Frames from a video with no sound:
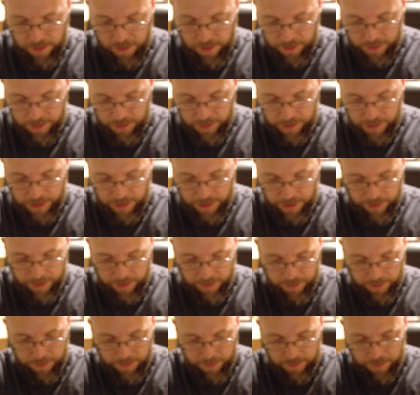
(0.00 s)
This
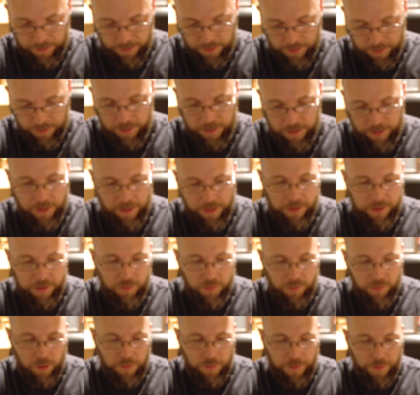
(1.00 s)
here, and this
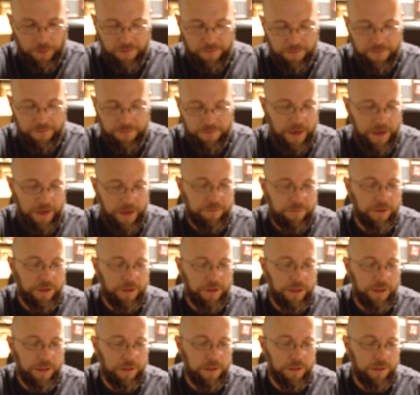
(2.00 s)
is one of my
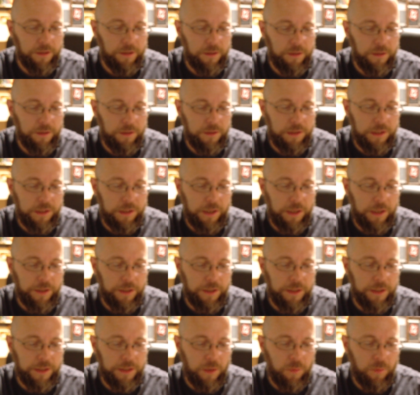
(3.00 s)
favorite
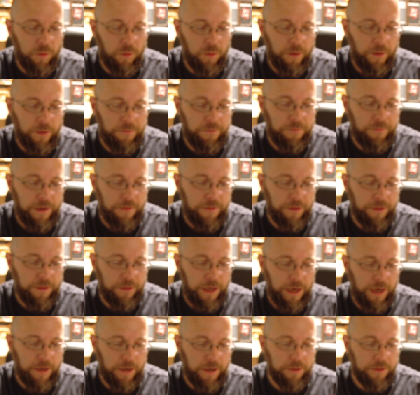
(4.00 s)
series and one of my
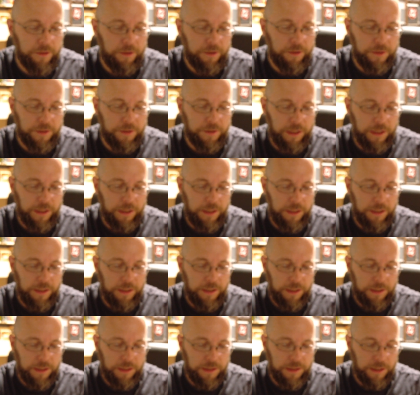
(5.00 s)
favorite characters in
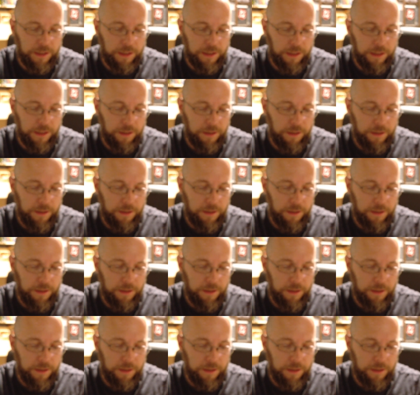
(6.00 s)
DC.